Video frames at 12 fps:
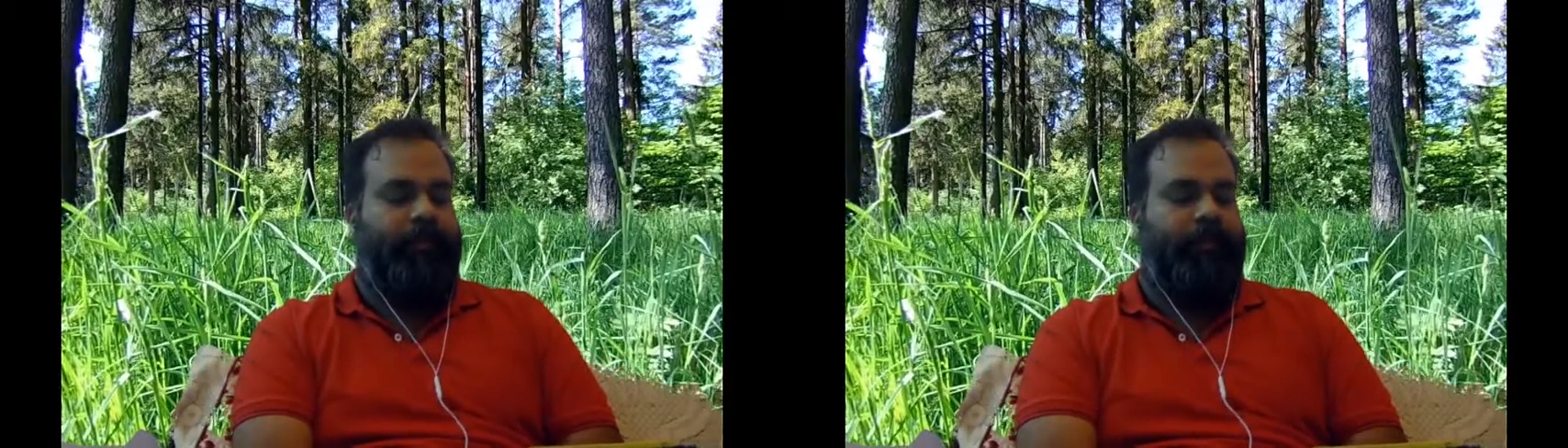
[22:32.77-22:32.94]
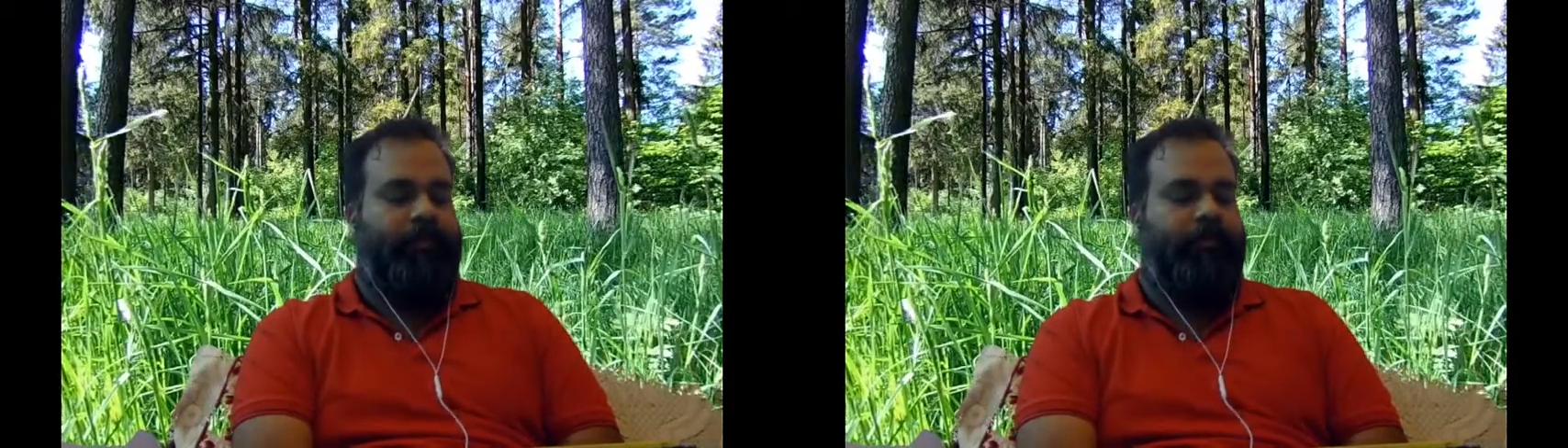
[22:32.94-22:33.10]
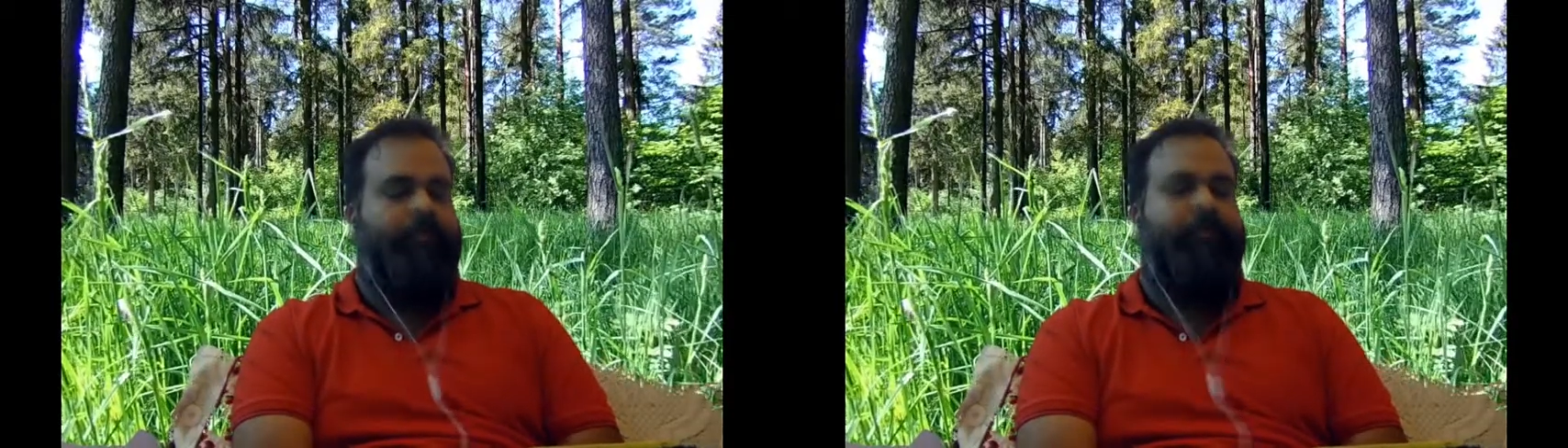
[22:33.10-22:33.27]

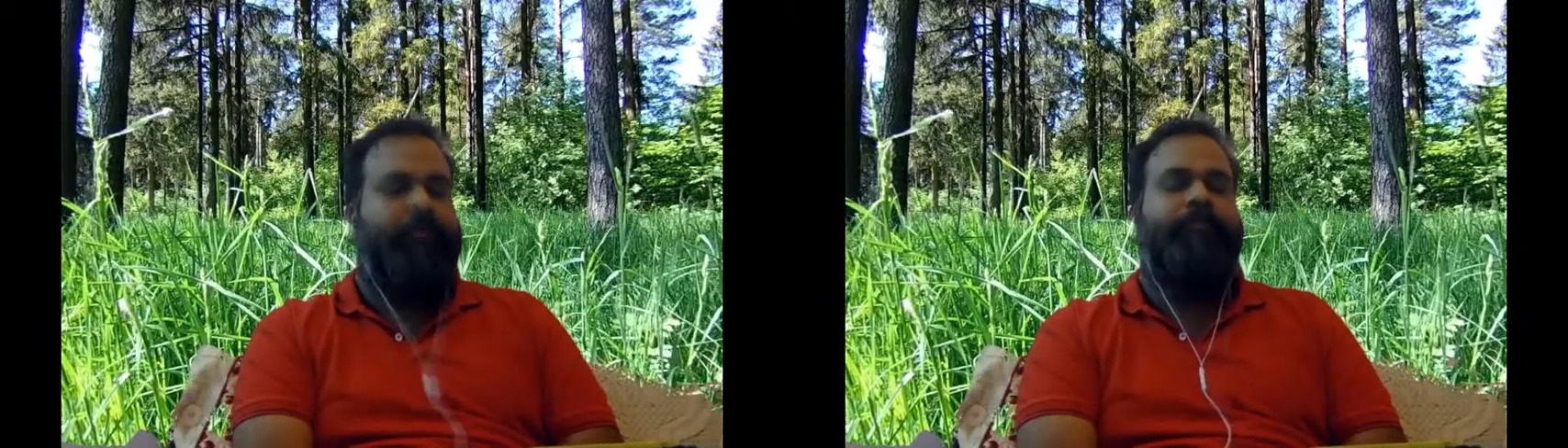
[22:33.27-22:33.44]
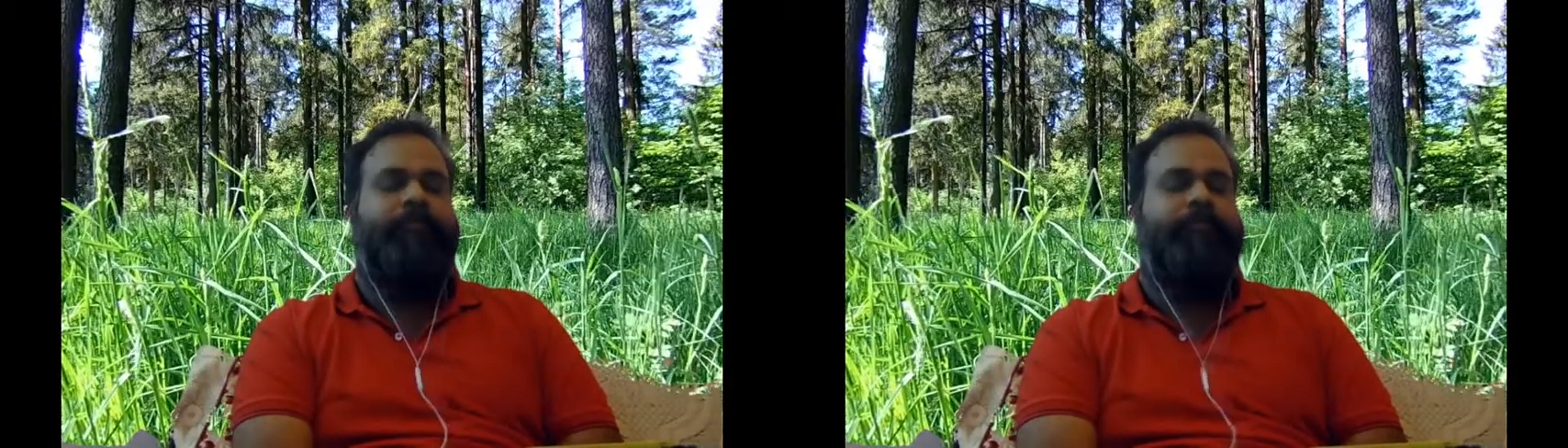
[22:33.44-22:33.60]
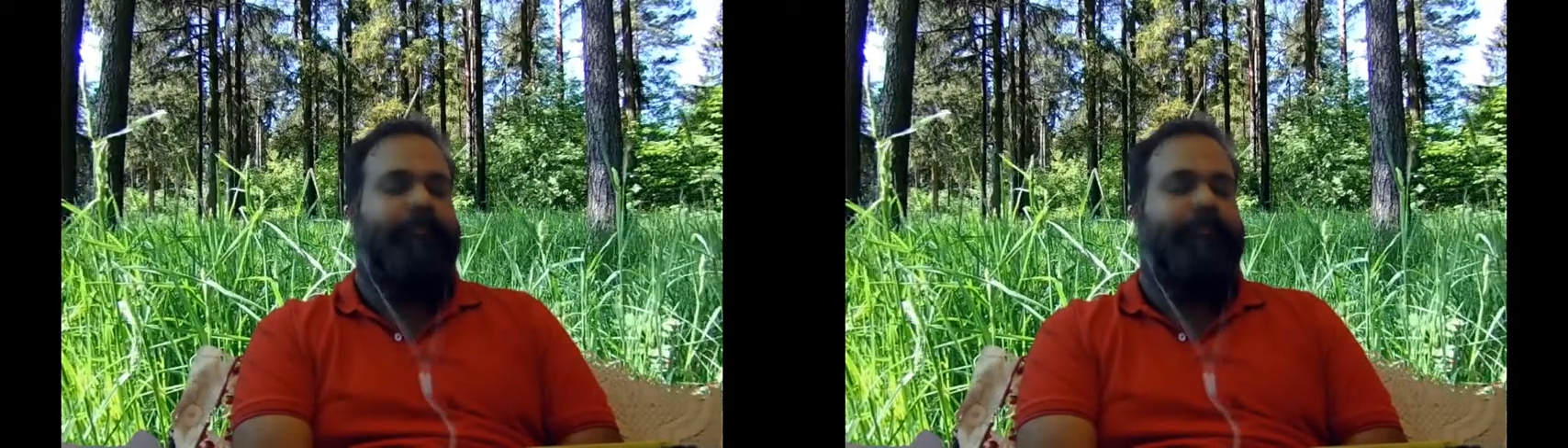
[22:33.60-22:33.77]
So such
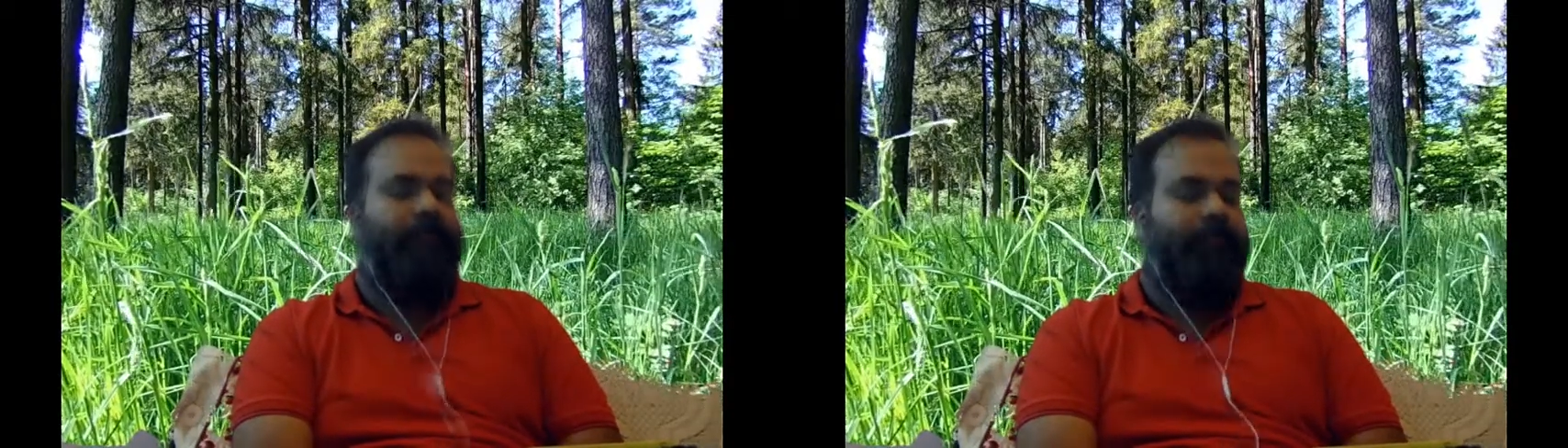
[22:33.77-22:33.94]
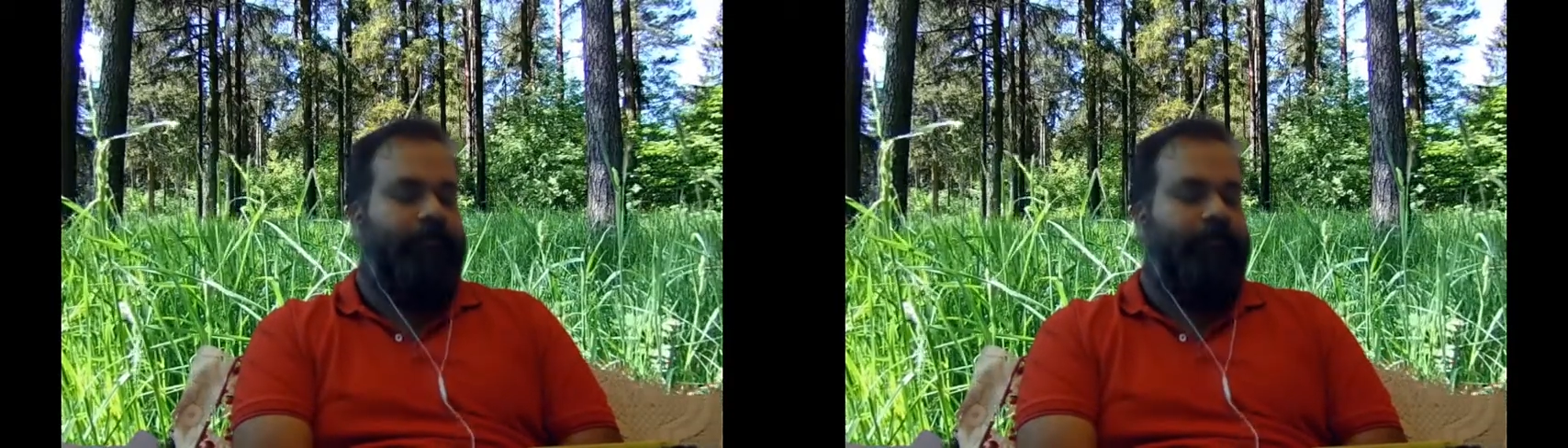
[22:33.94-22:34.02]
person